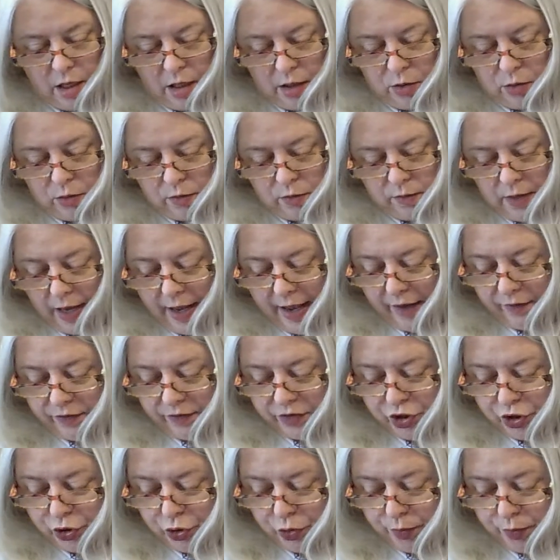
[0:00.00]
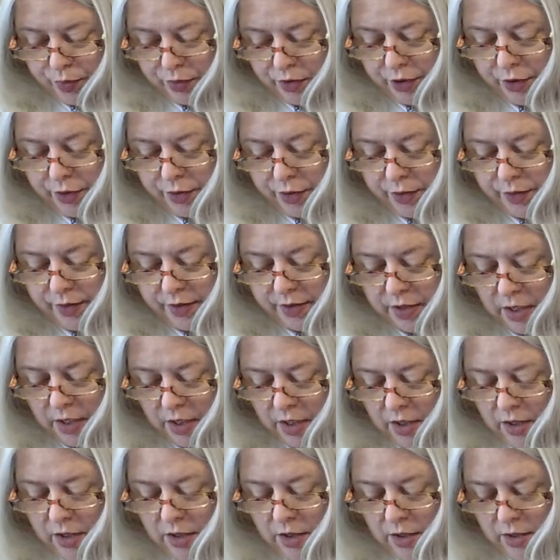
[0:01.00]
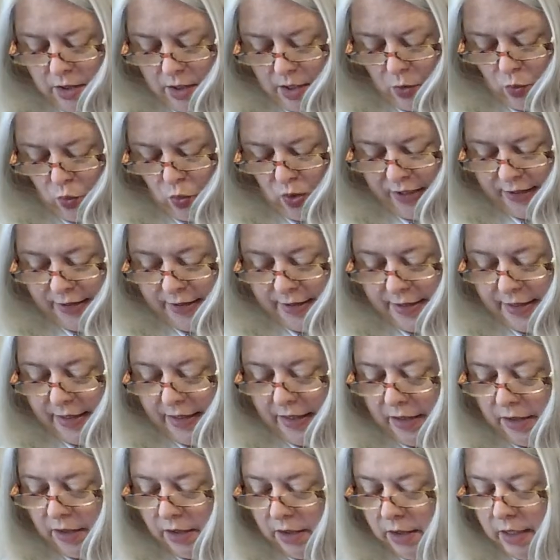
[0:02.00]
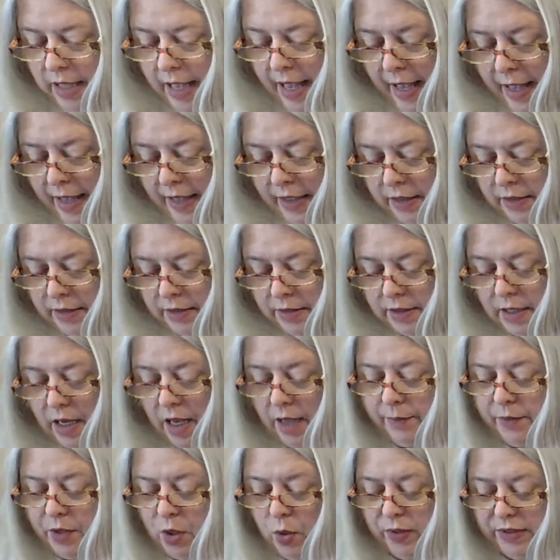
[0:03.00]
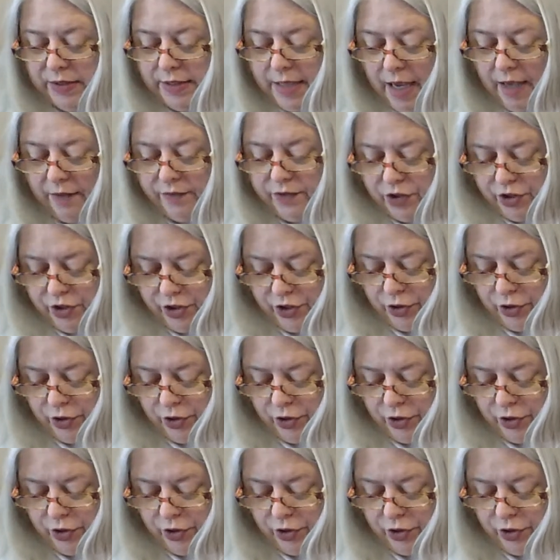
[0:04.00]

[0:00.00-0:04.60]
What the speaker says: I have 2 blues, 1 teal, and I'm going to have